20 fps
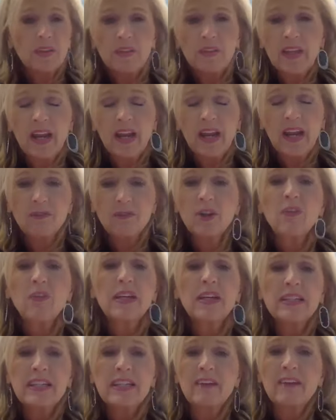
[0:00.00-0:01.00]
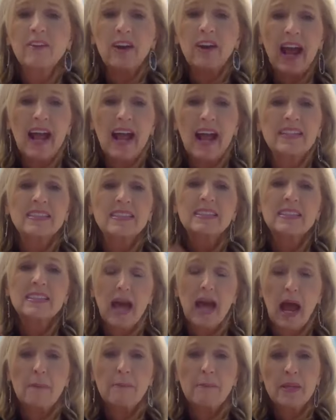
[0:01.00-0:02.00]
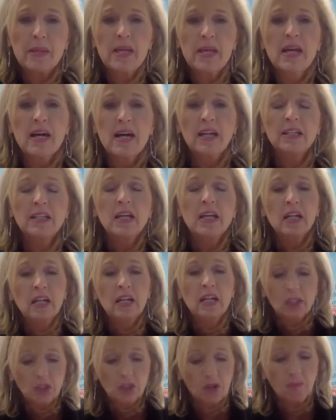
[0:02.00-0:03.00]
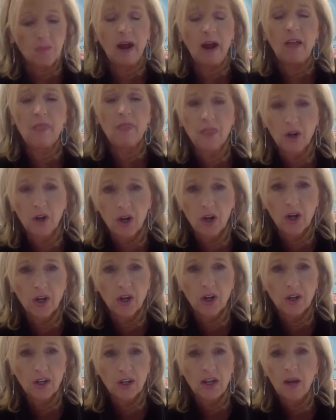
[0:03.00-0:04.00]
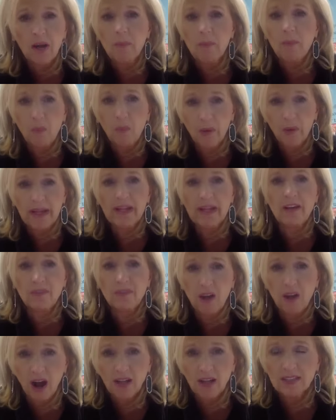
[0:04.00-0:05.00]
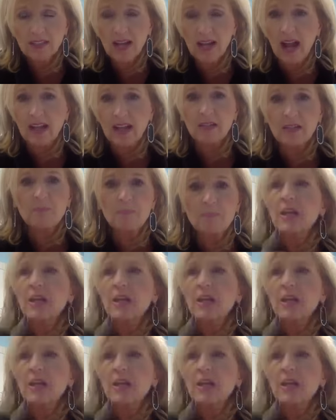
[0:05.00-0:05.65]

that I've really never had to tap in to my 3rd point of contact.